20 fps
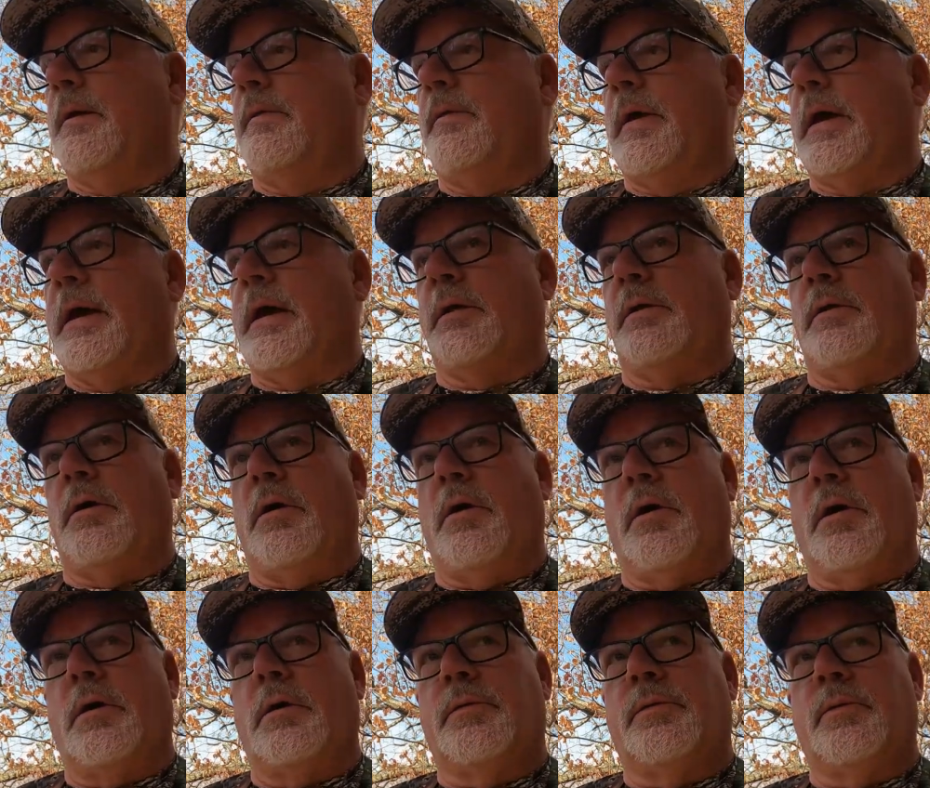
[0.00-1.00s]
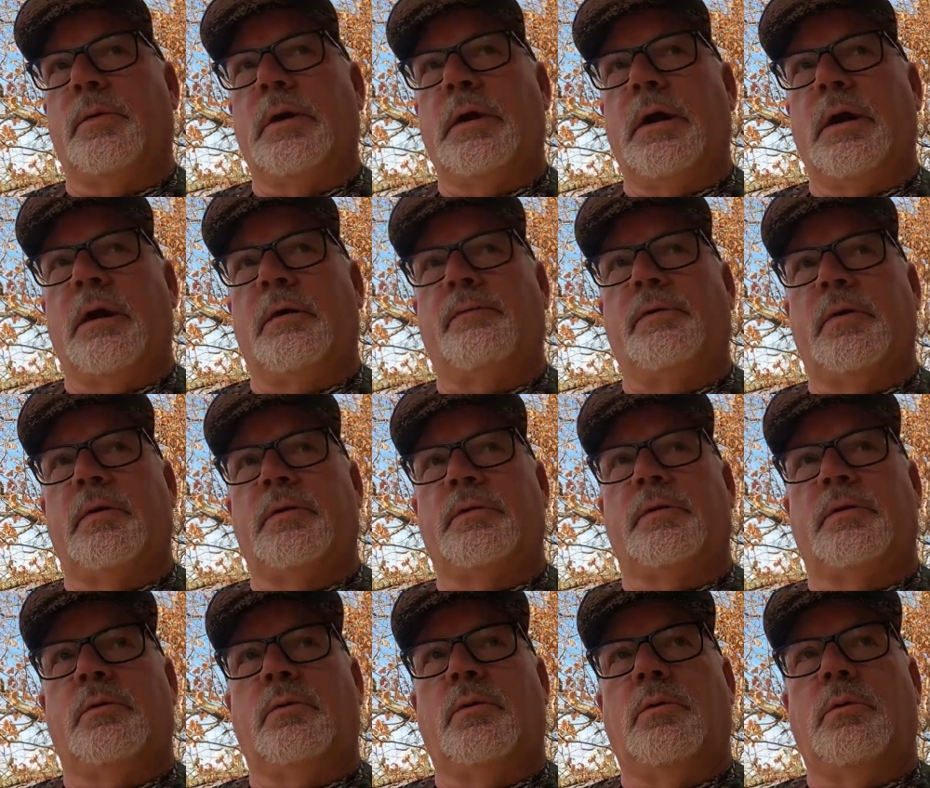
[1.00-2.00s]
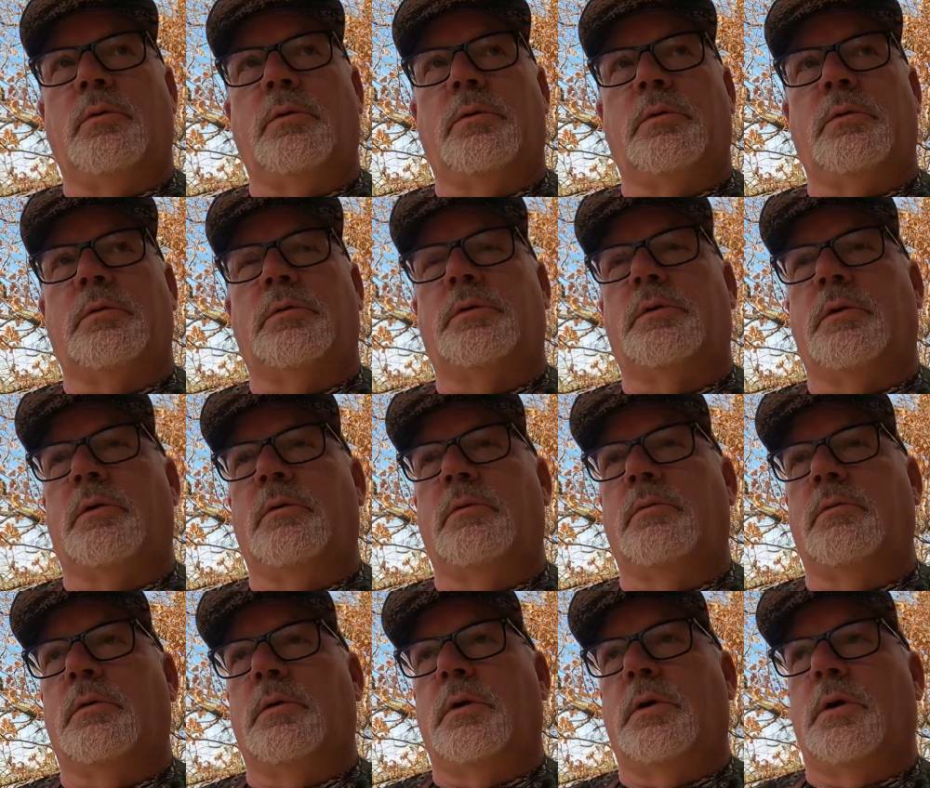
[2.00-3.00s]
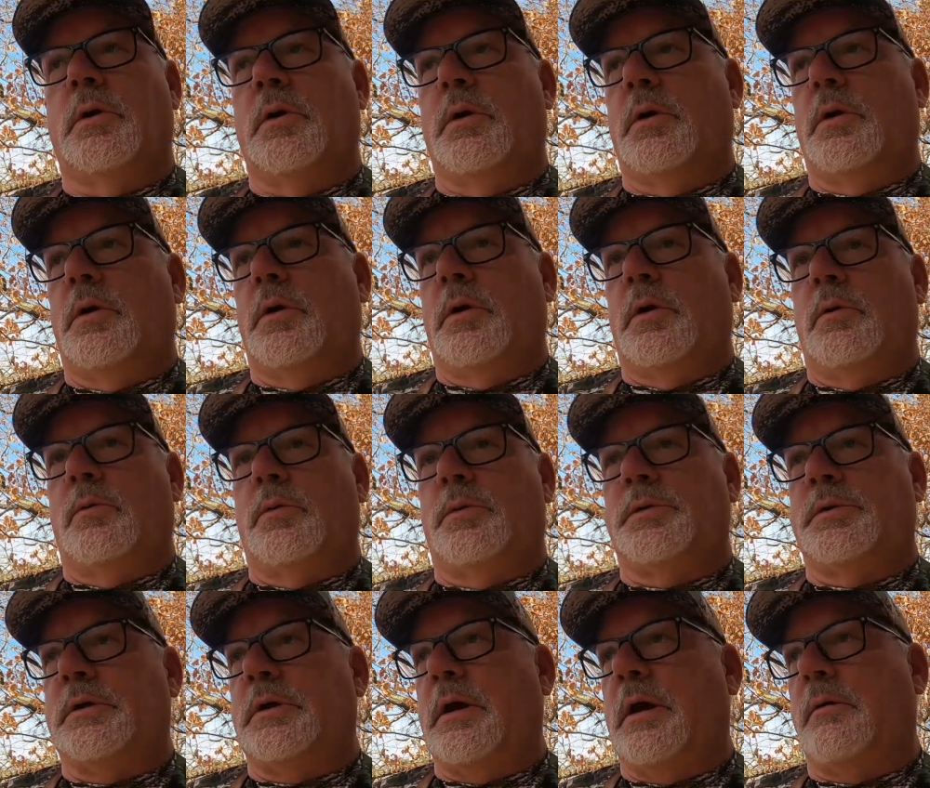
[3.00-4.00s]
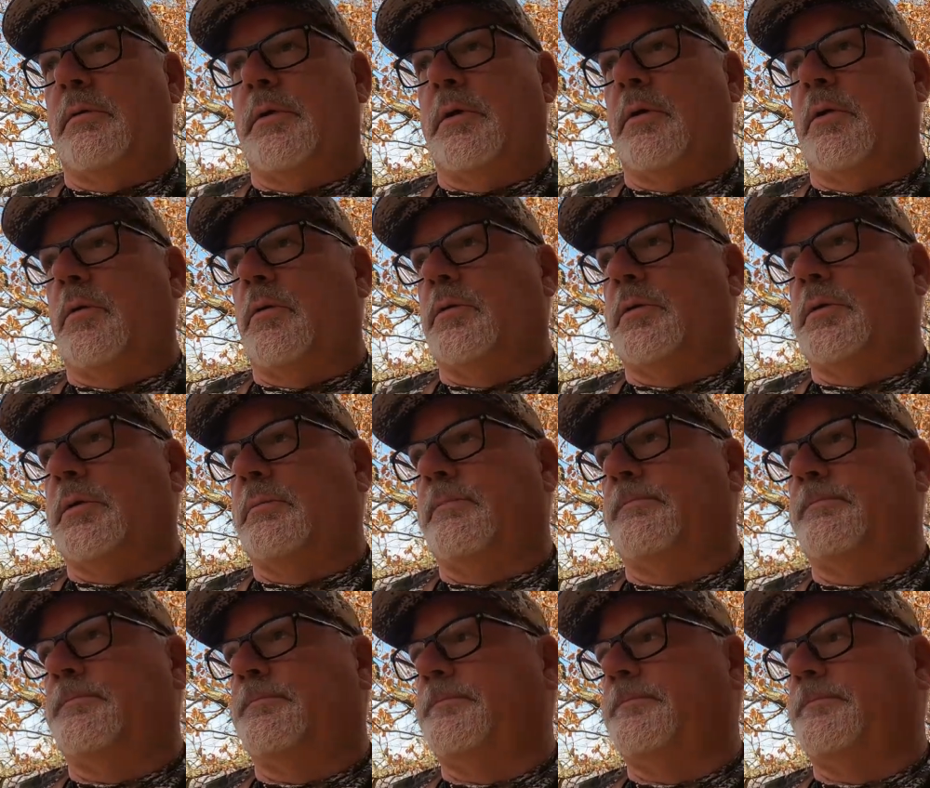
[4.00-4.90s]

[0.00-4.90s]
that are 3.5 years or older. So we'll see how it goes.